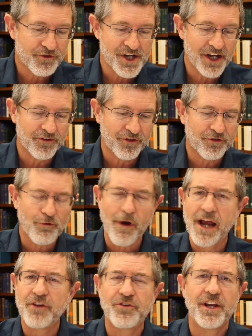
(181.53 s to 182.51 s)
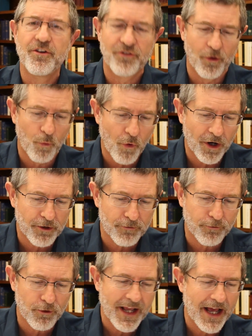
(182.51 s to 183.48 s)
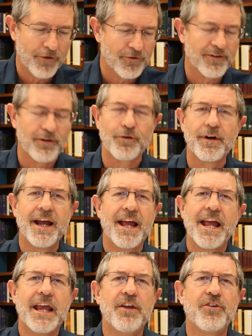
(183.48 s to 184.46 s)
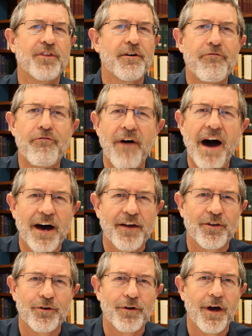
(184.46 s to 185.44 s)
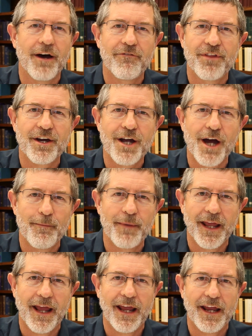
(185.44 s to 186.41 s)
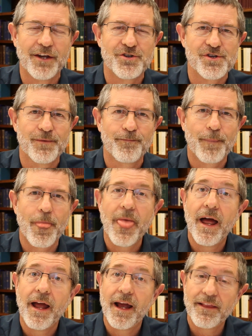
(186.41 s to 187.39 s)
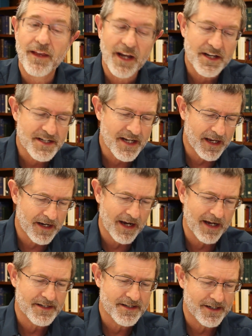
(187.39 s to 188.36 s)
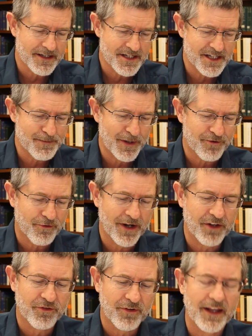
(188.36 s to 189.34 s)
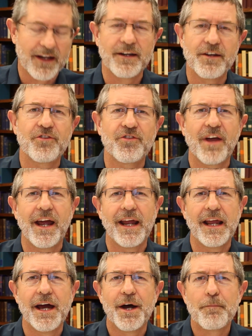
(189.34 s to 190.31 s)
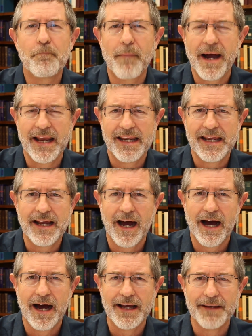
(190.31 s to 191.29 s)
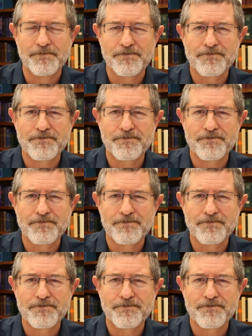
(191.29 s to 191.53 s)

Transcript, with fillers: Jesus Christ, he's the wonderful counselor, he's the father of the coming age. And then Isaiah nine six has been translated to say, mighty God.